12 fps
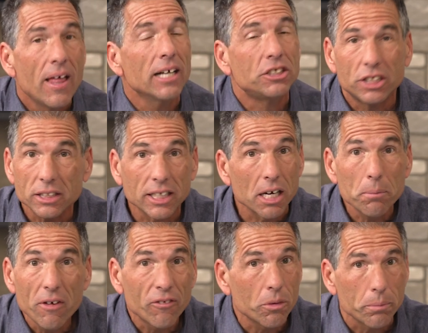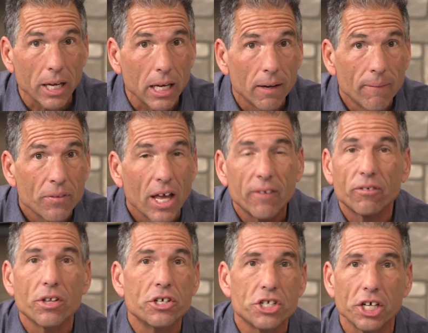It's just going to be for me and
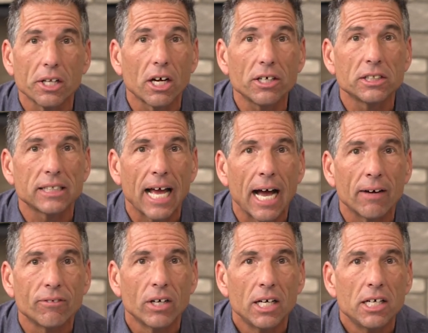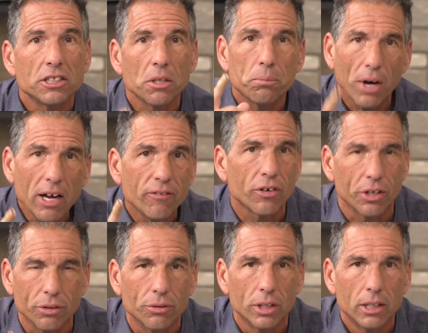for the GLR staff to pray for
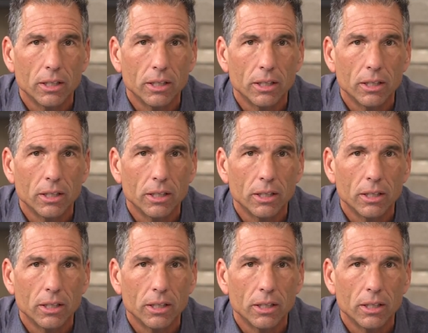you.